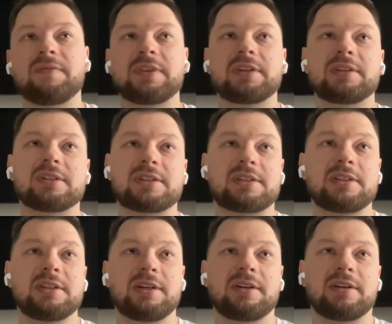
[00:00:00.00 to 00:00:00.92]
it
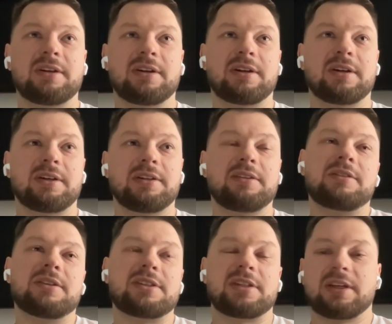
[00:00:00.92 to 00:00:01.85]
is
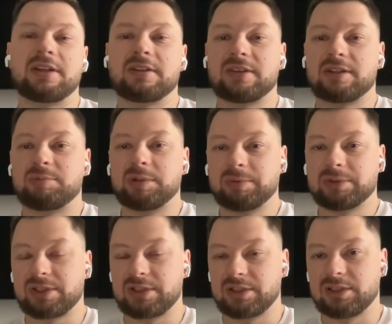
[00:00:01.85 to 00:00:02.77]
interesting that
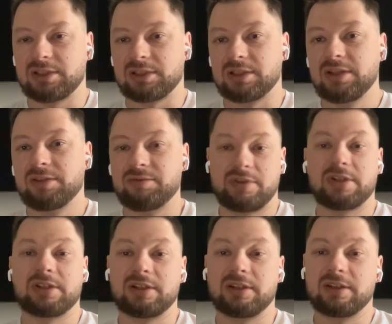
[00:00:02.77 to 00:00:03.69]
people still
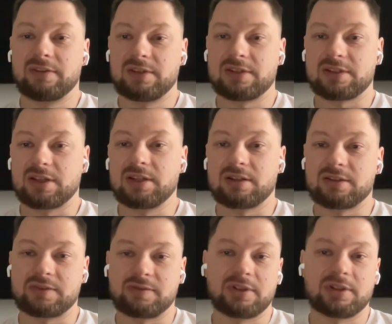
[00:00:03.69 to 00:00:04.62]
really need this
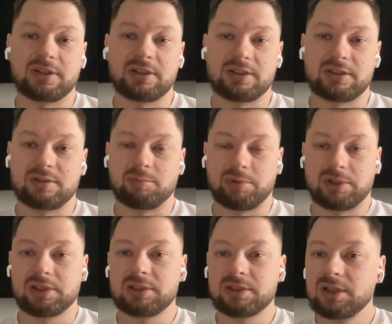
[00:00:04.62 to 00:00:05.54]
data to really need to
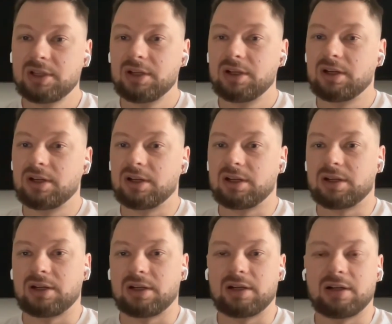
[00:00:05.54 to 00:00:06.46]
build
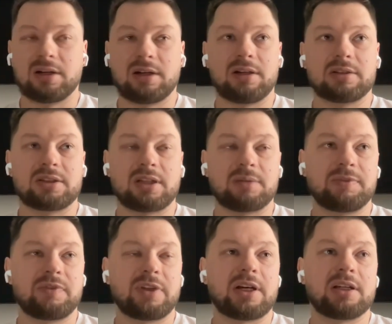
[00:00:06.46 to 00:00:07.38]
on top
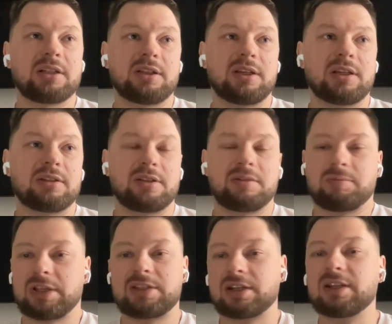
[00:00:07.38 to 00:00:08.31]
of that, and they
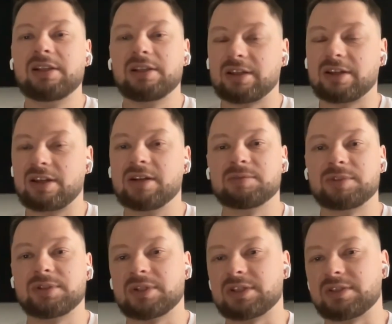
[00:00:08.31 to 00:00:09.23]
basically like come
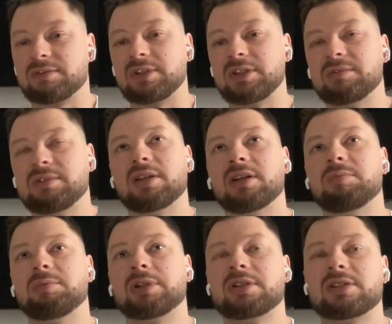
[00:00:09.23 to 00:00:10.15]
to us, right?
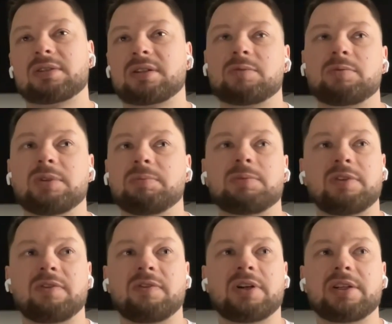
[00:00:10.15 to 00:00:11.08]
Because like we
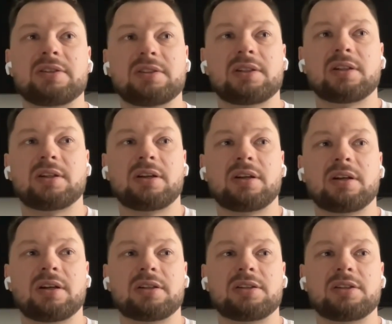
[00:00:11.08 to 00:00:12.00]
provide
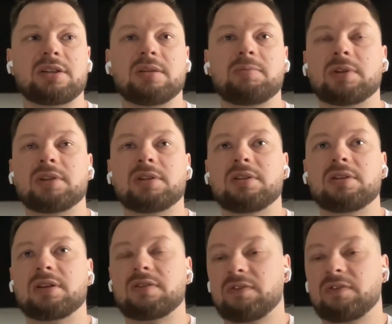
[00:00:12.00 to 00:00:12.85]
a cheap and